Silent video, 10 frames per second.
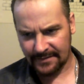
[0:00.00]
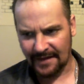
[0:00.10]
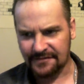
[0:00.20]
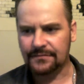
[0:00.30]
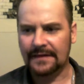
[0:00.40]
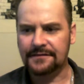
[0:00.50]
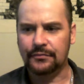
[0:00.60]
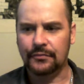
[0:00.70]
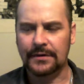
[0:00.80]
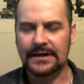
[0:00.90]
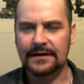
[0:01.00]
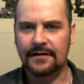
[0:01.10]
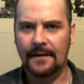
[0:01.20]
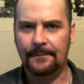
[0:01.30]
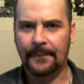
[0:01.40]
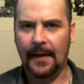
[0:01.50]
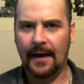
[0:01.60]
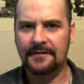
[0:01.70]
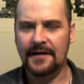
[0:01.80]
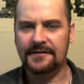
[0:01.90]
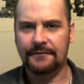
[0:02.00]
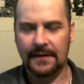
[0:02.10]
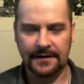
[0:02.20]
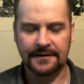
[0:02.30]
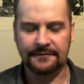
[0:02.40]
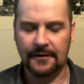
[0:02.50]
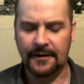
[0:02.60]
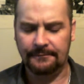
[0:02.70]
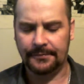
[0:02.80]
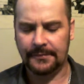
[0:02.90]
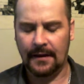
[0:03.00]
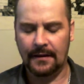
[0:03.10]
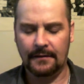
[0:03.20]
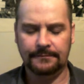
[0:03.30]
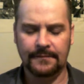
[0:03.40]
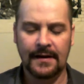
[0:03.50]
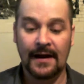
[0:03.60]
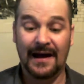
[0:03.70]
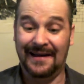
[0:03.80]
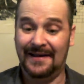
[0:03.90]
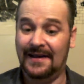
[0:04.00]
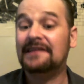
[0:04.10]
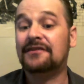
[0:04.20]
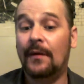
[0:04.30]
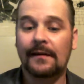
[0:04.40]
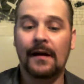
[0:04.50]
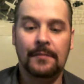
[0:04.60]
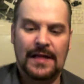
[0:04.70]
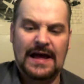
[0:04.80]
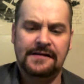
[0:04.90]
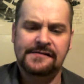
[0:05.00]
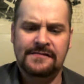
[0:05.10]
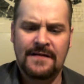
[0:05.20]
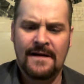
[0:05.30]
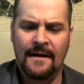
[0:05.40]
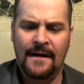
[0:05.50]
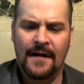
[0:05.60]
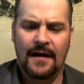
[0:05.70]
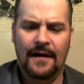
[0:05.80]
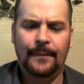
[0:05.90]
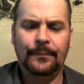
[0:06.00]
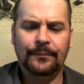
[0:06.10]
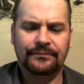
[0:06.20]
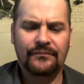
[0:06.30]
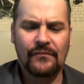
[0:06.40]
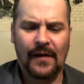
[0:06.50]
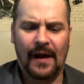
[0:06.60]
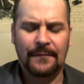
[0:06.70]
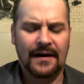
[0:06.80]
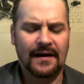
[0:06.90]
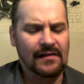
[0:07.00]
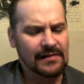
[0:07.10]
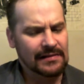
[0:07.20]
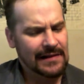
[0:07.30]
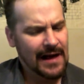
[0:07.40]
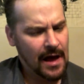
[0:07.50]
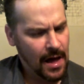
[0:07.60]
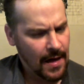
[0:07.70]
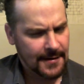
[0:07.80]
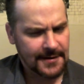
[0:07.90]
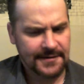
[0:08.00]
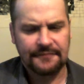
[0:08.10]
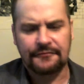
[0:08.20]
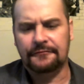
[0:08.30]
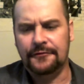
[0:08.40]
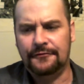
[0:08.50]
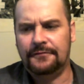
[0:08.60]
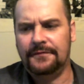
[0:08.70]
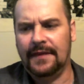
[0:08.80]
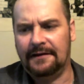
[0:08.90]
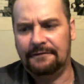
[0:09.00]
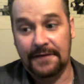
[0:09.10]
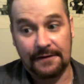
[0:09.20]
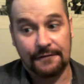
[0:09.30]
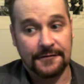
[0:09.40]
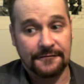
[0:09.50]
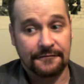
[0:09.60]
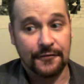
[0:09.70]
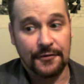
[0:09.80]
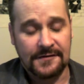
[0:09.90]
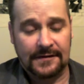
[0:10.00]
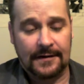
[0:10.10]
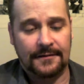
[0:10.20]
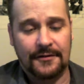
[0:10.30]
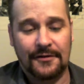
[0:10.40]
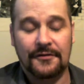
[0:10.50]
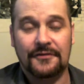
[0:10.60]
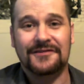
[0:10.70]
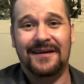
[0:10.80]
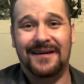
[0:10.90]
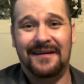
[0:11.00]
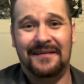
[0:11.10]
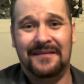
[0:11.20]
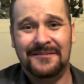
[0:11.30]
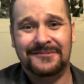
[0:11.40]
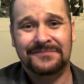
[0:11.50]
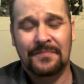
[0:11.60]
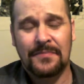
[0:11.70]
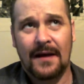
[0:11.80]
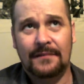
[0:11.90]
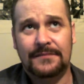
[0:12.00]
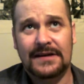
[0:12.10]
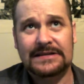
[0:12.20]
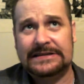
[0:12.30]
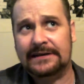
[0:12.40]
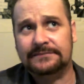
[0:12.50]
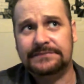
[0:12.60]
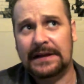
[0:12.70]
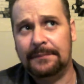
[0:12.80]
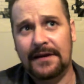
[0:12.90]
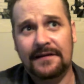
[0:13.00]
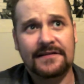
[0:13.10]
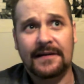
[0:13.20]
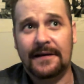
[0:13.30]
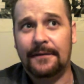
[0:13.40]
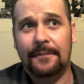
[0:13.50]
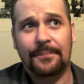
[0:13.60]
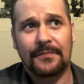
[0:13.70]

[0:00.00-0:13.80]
That's really it is very it's quite complex. I'm getting a lot of different like flavors of fruits in there. There's I'm tasting like